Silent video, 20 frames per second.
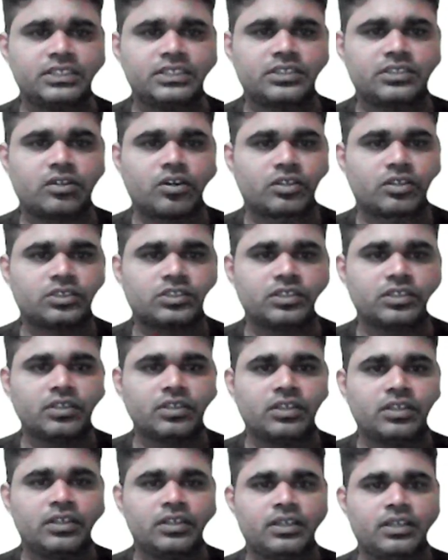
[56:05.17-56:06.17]

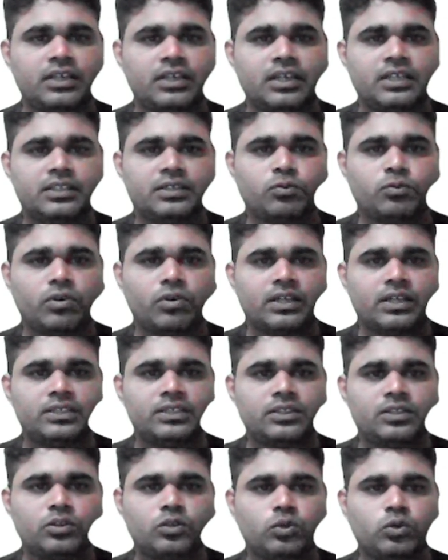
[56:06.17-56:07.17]
structure, and
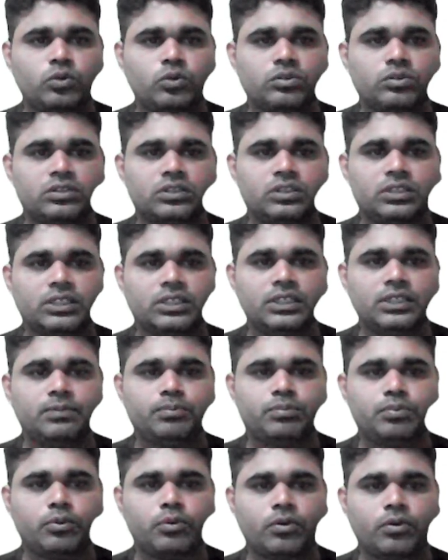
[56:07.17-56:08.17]
1, 2,
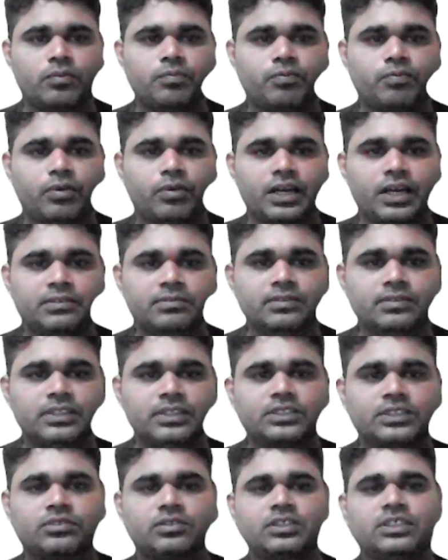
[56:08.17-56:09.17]
3, 4, 5.
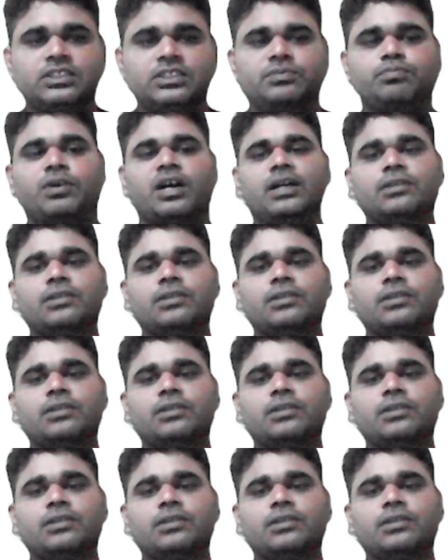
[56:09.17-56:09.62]
So these 5